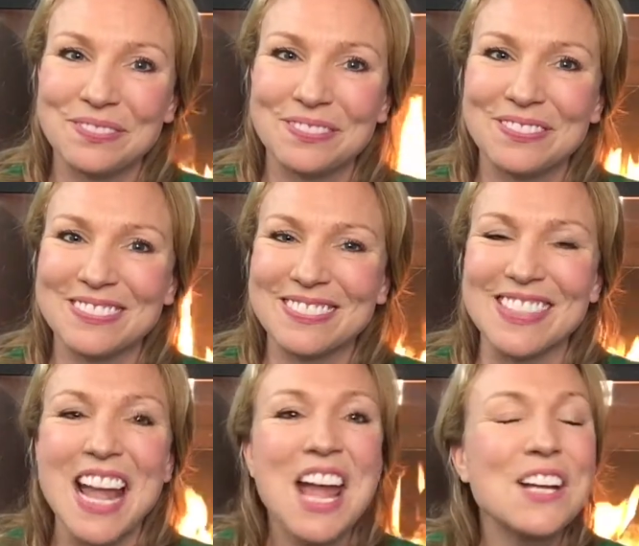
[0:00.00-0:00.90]

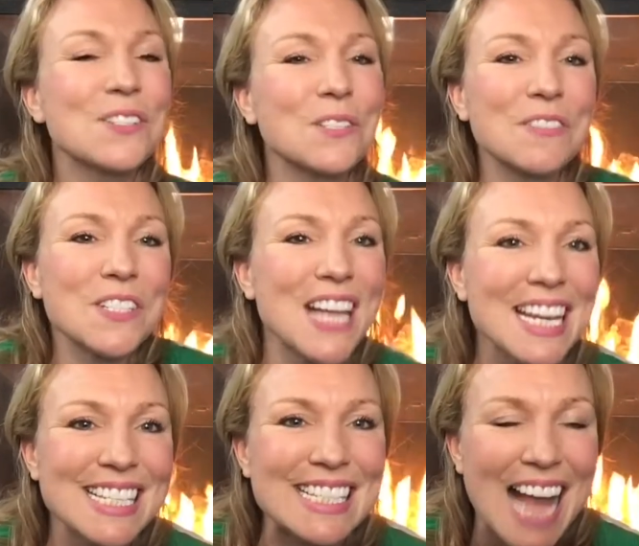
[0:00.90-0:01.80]
So if there's
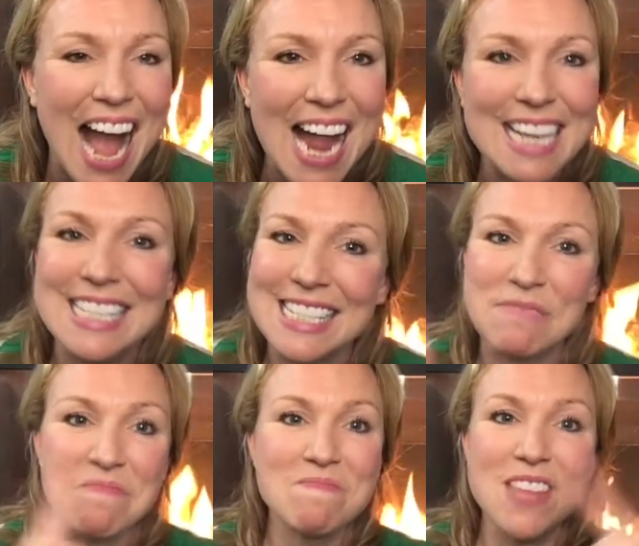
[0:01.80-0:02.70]
any
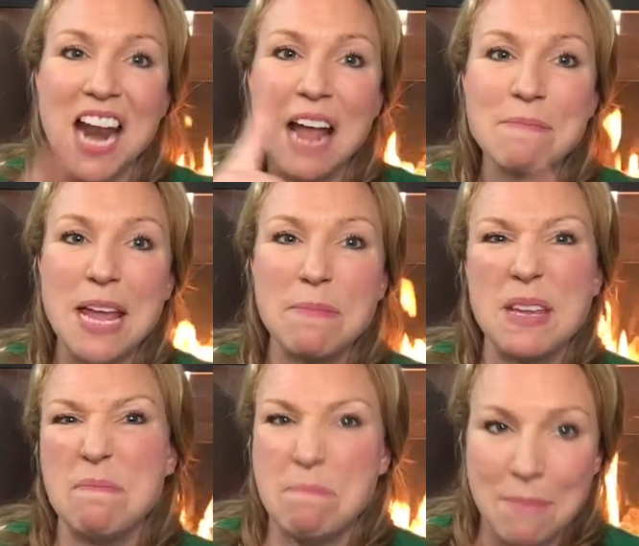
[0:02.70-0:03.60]
signs that I
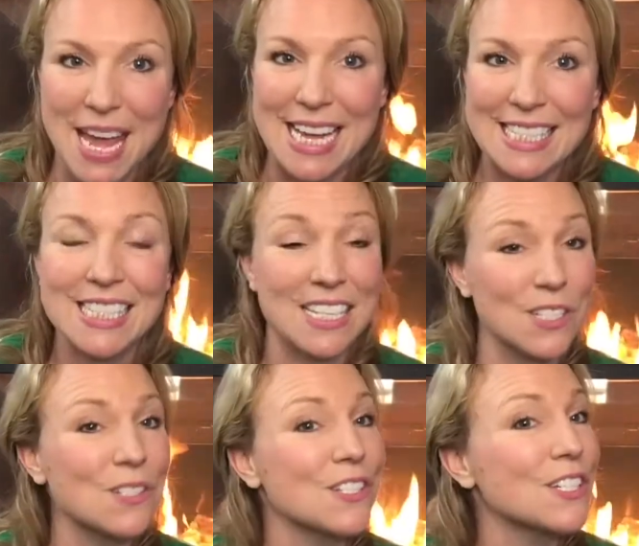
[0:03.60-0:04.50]
maybe missed,
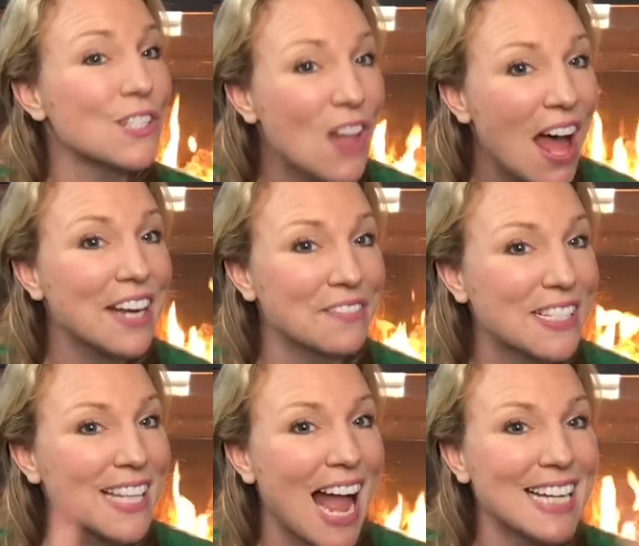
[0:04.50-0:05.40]
because there's a lot of
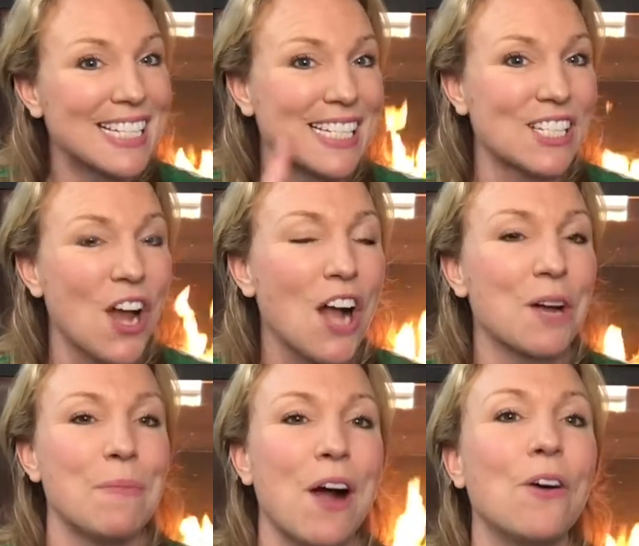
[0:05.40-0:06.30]
signs to talk
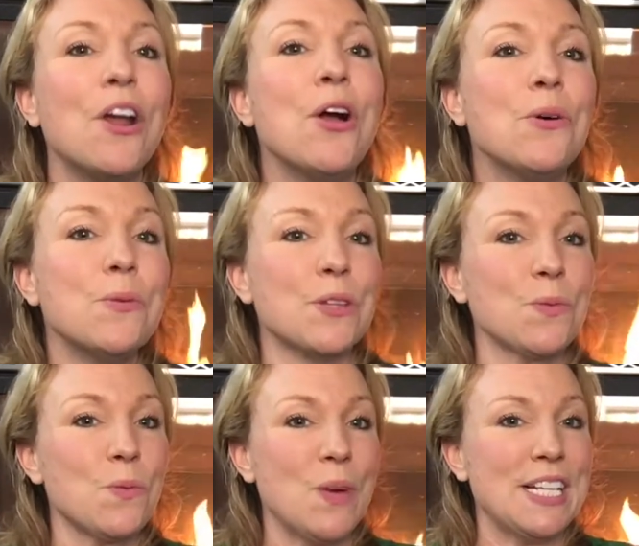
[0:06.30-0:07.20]
about with
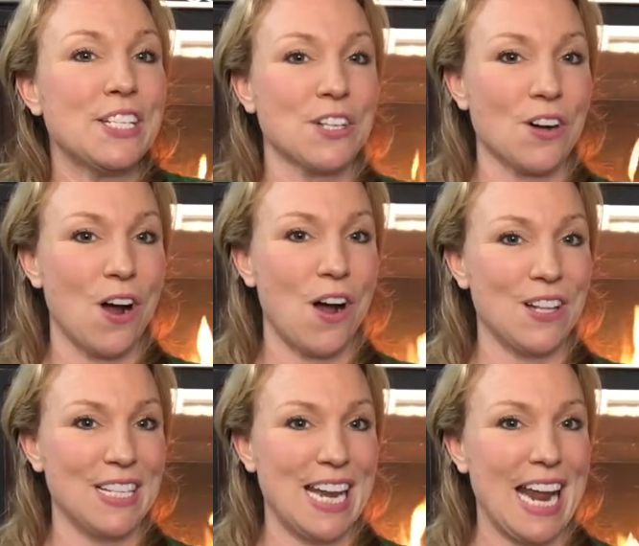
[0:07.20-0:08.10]
winter
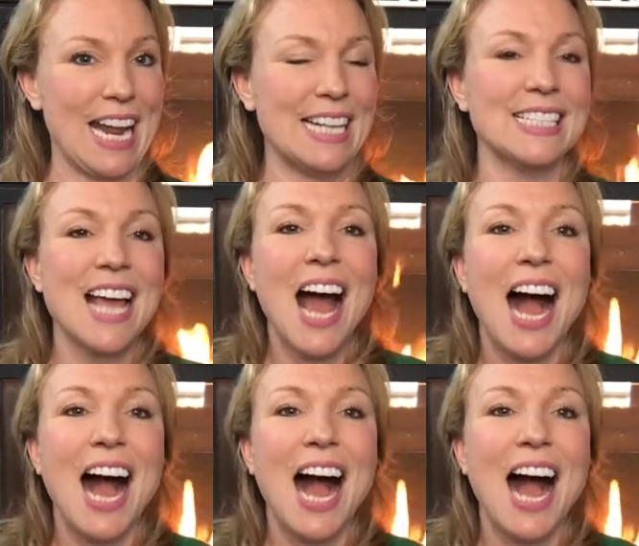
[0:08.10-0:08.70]
holidays,